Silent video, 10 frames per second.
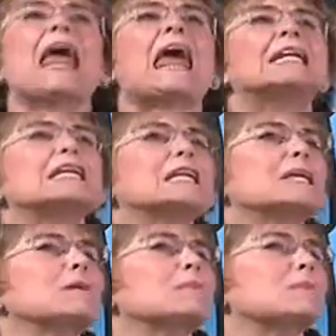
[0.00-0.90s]
and
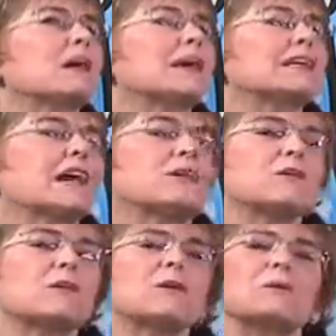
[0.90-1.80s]
he brought out,
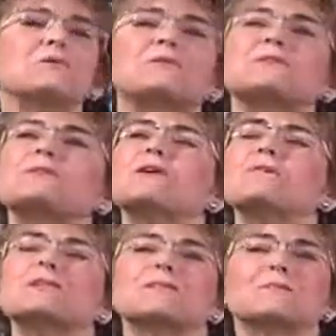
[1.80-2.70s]
oh, so
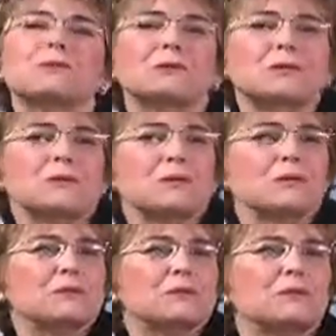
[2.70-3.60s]
much more
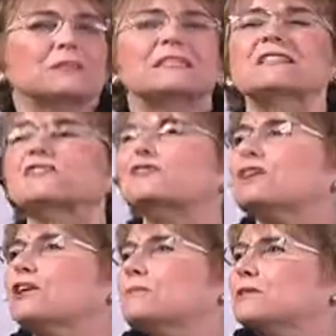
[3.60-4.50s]
gold and
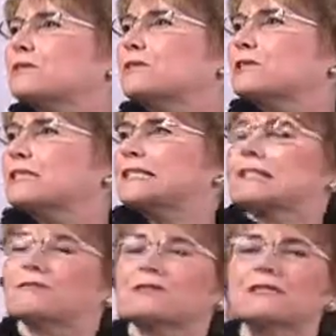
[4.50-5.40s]
so much more
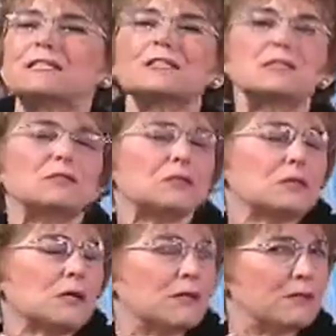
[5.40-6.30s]
silver and
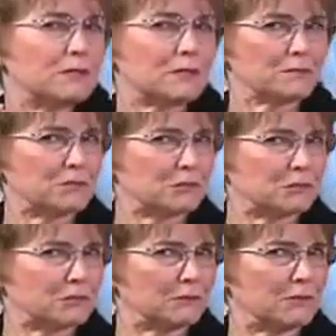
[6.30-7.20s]
so much more
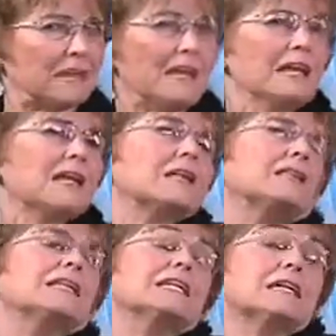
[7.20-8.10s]
jewelry. And
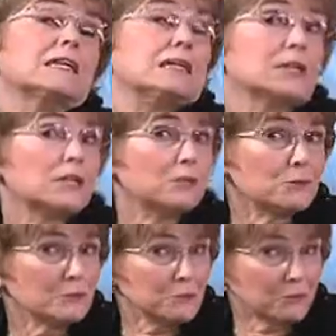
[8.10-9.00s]
then he
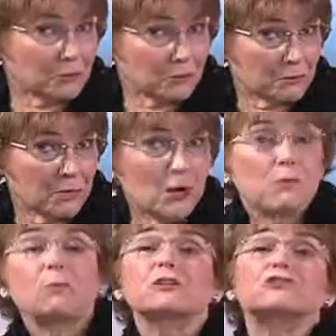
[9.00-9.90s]
knew
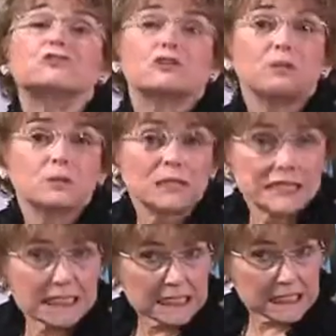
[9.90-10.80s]
what she would
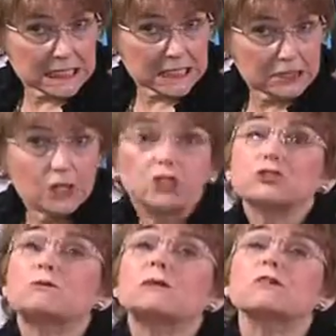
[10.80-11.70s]
need
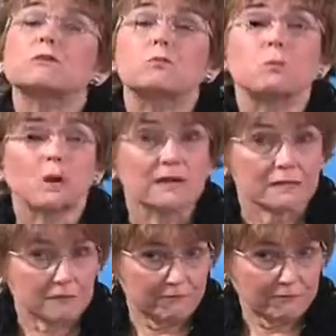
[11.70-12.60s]
to be the
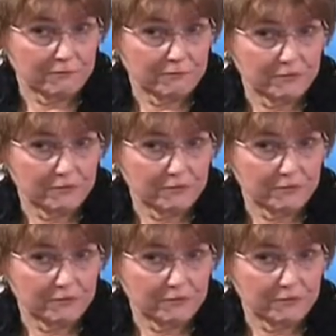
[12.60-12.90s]
wife